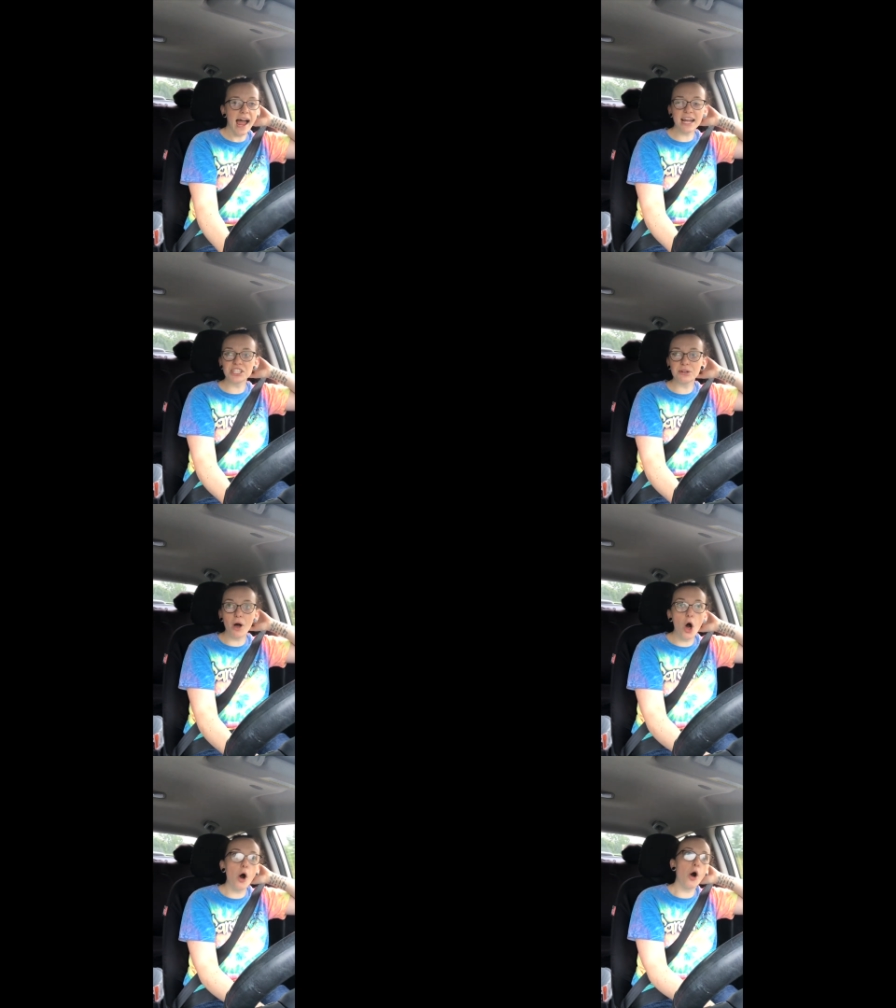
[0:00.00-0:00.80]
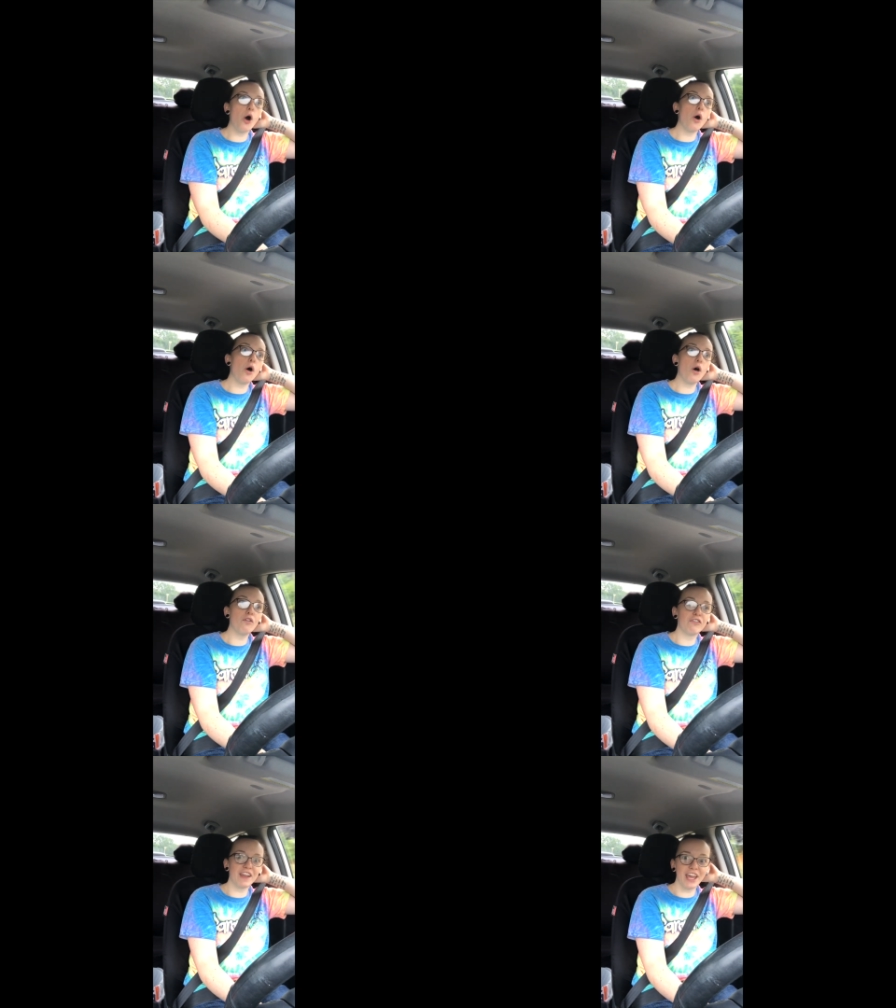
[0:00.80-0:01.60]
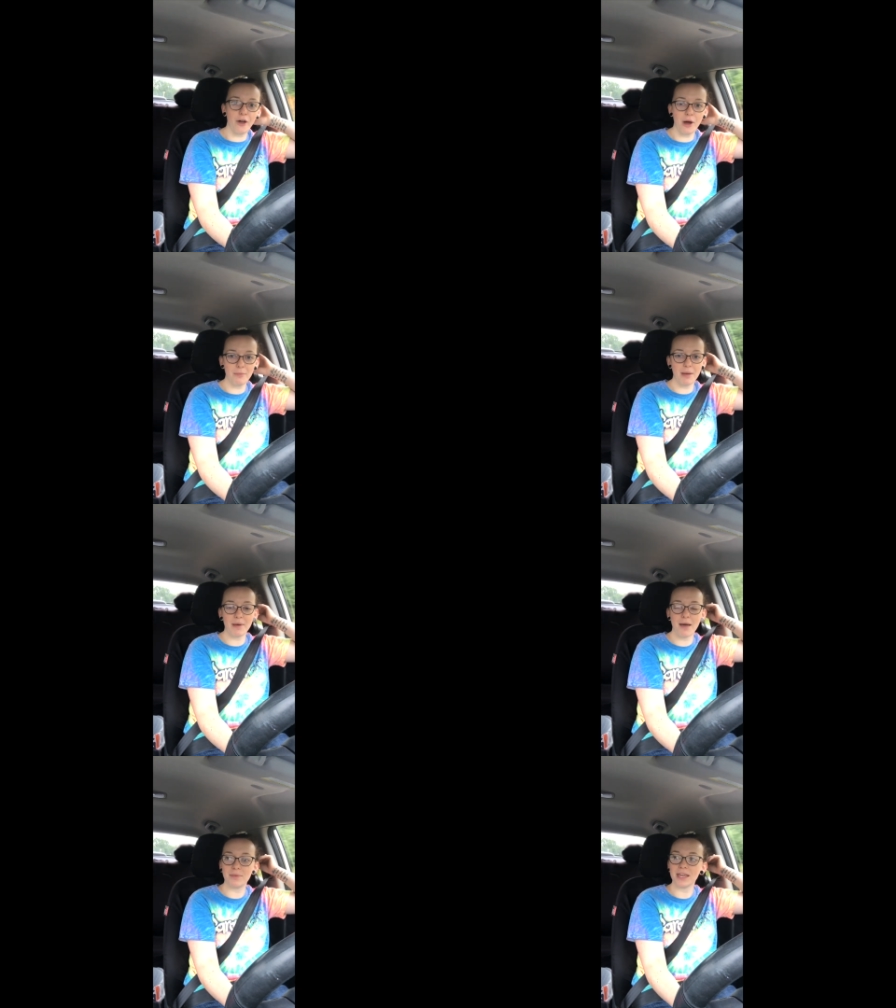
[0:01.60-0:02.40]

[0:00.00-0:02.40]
I could do a whole video on my pet